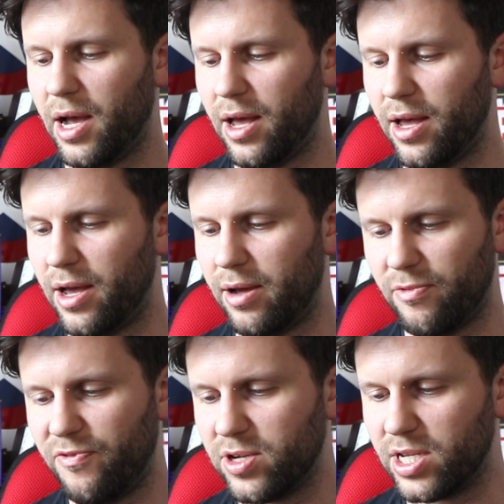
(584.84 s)
Uh, I'm
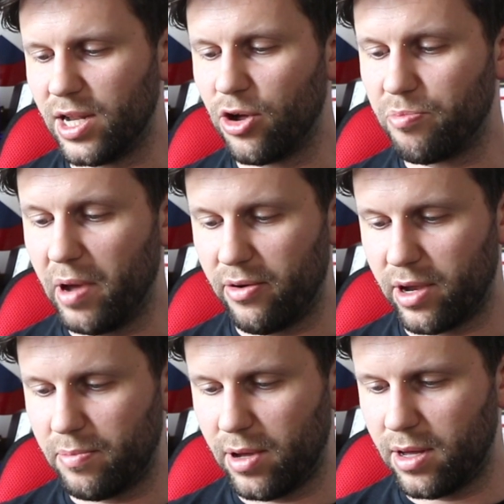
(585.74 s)
referring to
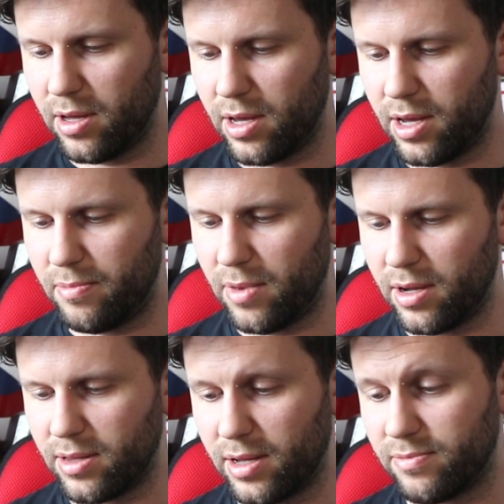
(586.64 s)
load-bearing, but um, I,
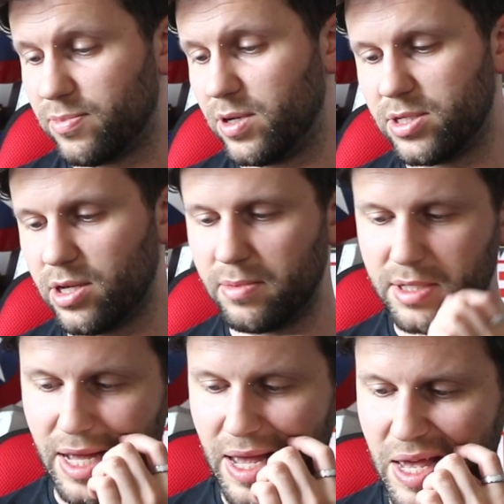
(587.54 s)
I assume it's
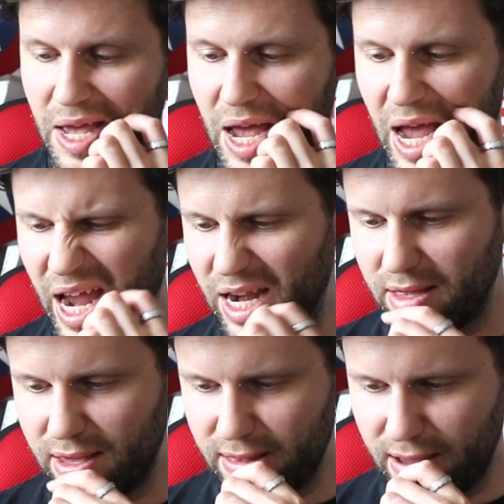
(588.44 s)
that.
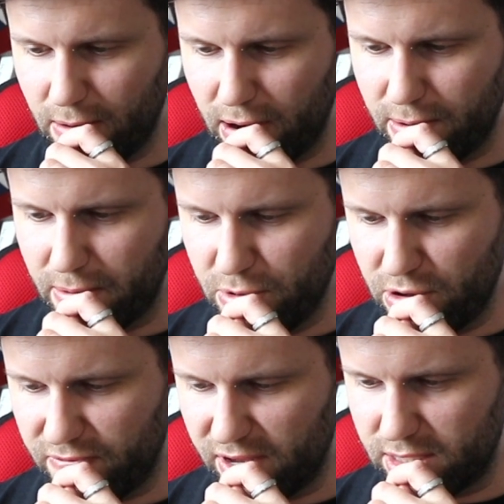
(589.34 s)
Anything now I
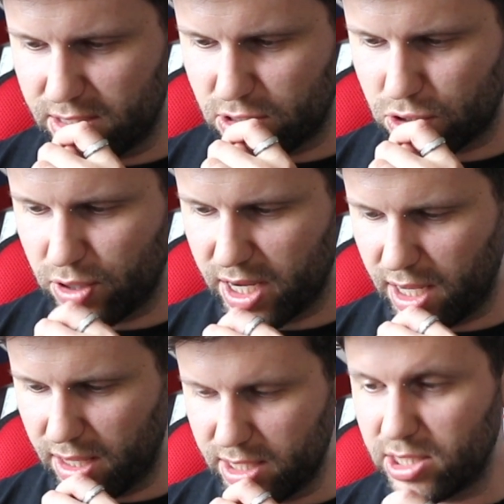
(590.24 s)
remove is
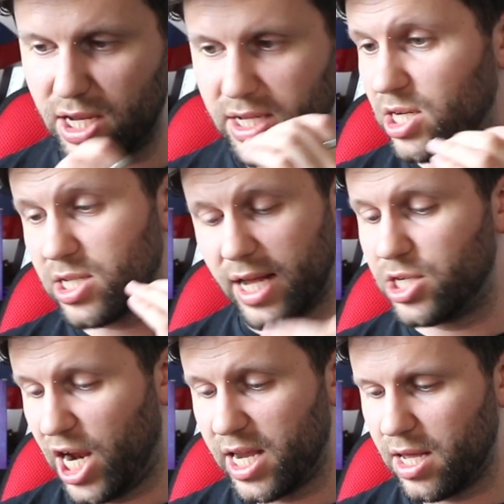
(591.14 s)
tricky. This is just like
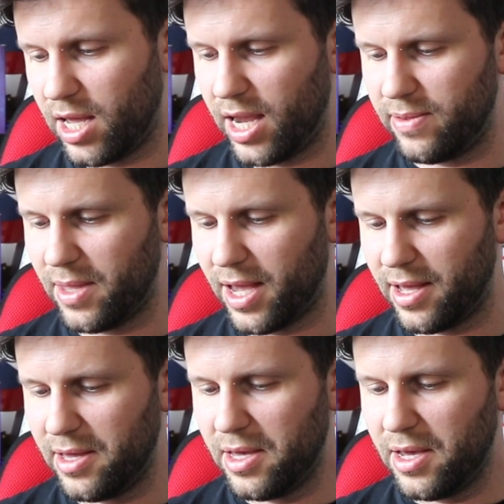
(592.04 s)
Jenga in
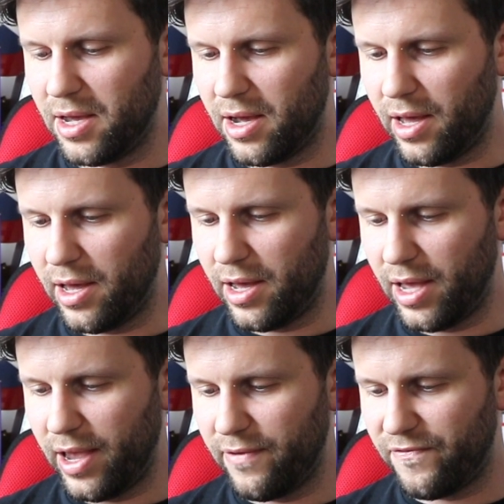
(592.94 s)
that uh,
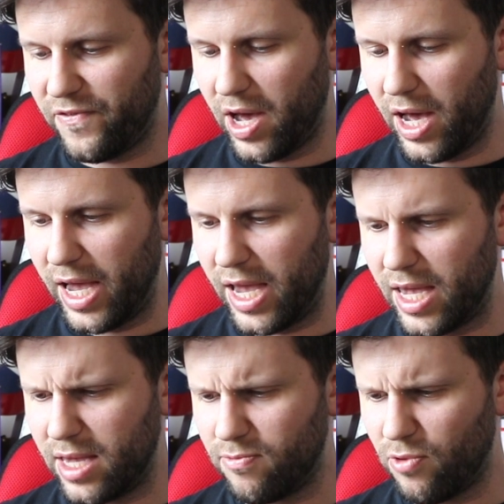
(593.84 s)
if
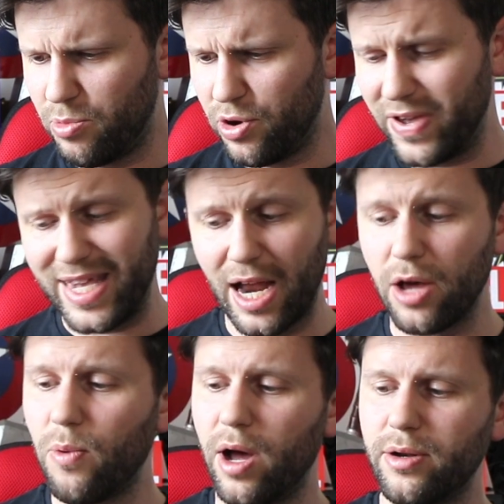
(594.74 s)
I remove a
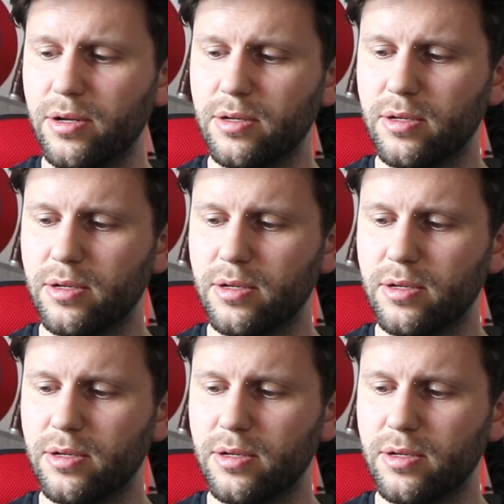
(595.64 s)
yellow one,